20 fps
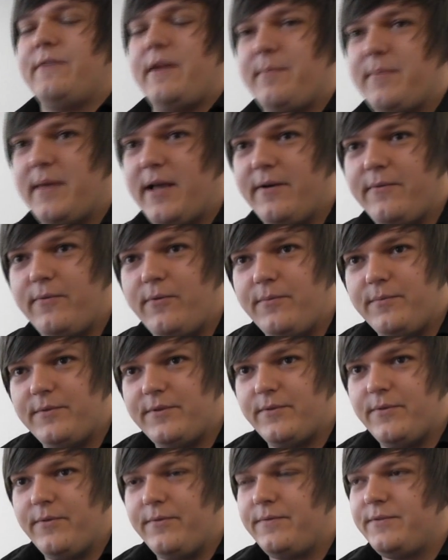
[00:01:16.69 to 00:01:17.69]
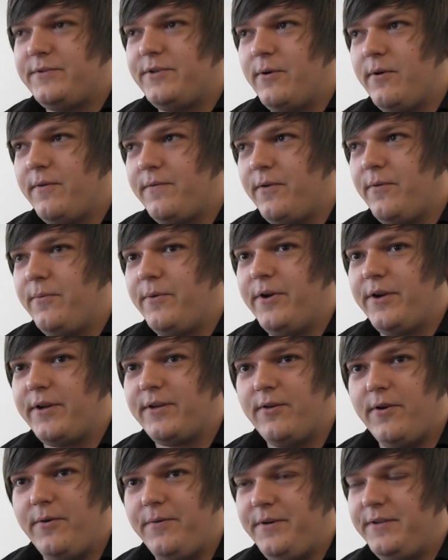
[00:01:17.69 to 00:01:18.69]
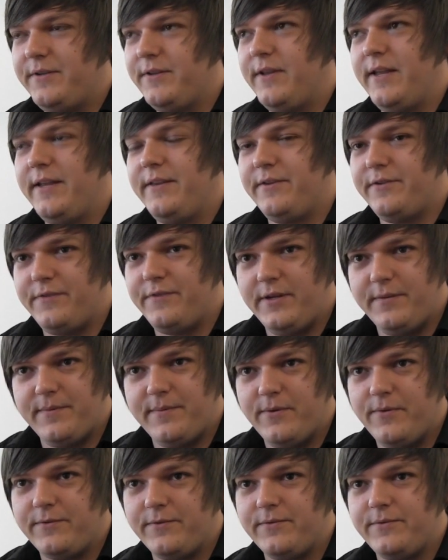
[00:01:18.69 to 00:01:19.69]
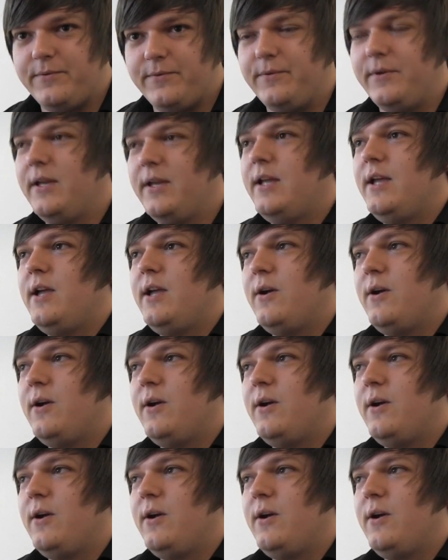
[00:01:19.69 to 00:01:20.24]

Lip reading: great platform to sort of show off your work, not only to industry but also to